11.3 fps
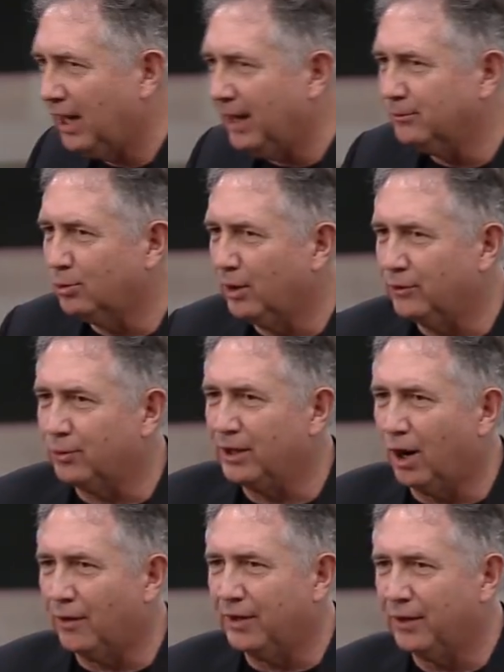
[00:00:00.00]
11 23,
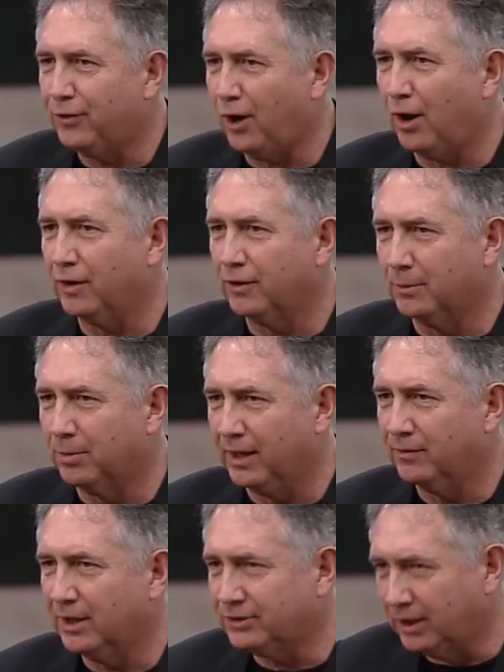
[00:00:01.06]
or the authority of the
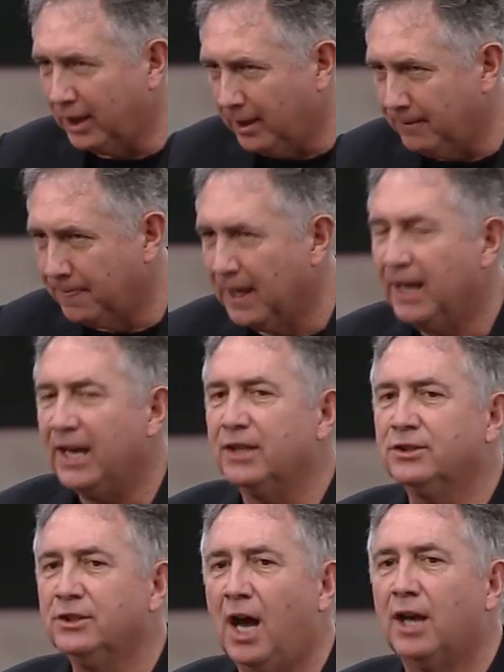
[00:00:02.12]
believer, listen now,
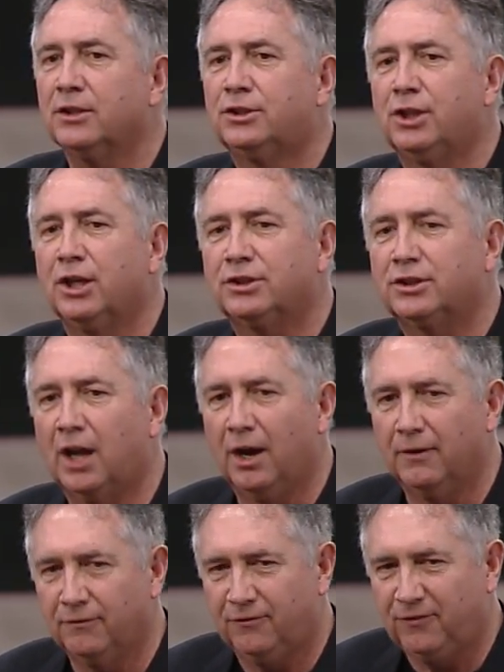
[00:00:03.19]
is not just
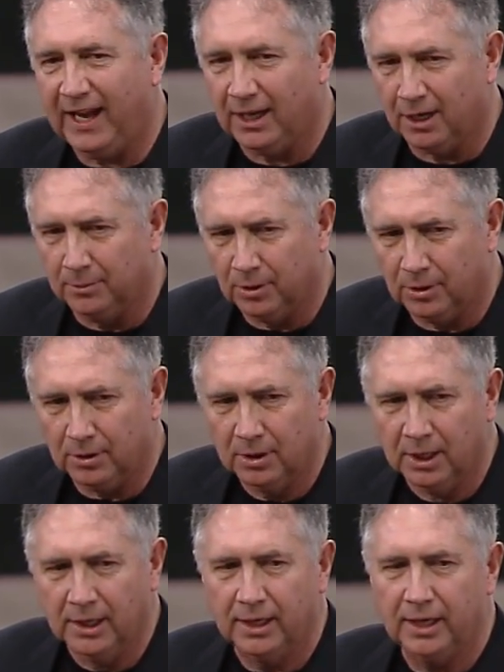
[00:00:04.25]
available
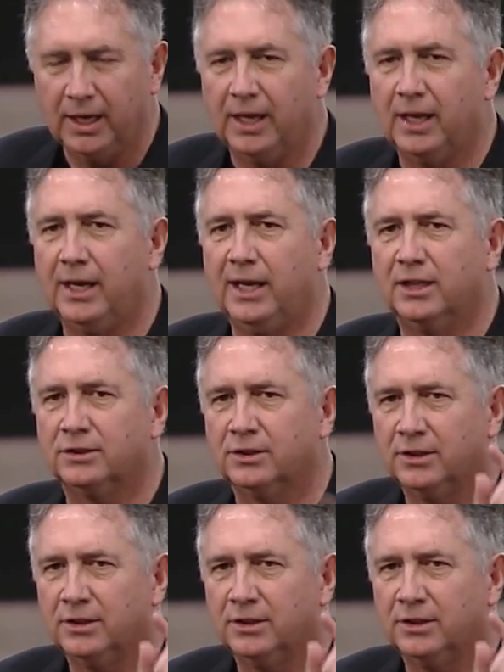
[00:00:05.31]
it is